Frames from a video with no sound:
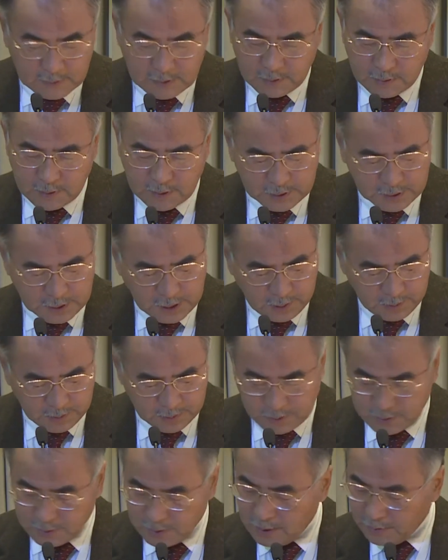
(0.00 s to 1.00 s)
The same
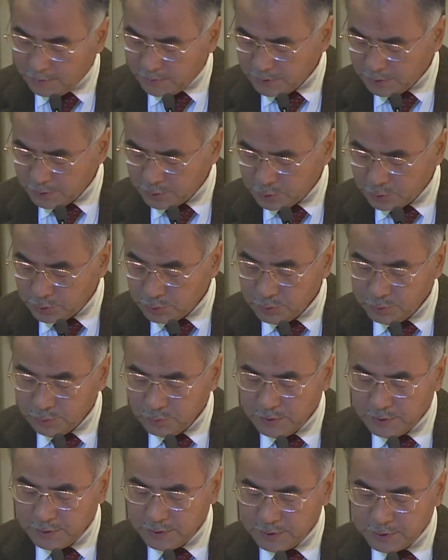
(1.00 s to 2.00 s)
is roughly true
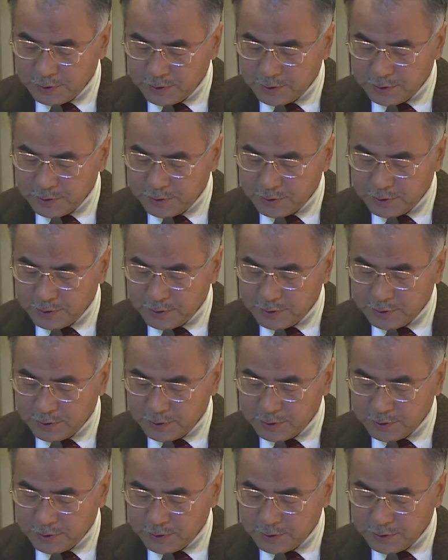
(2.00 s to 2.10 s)
with